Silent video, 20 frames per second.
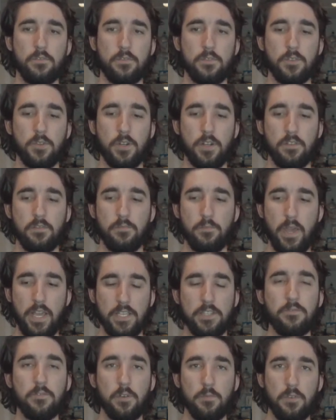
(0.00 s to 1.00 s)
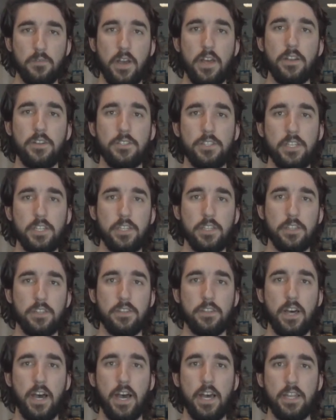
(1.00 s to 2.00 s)
sort of base form of energy
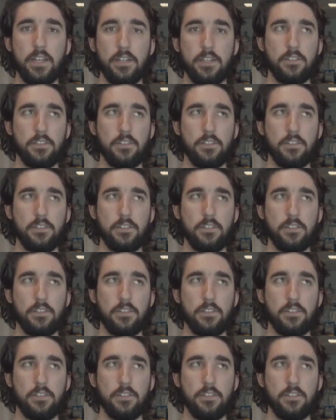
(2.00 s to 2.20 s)
that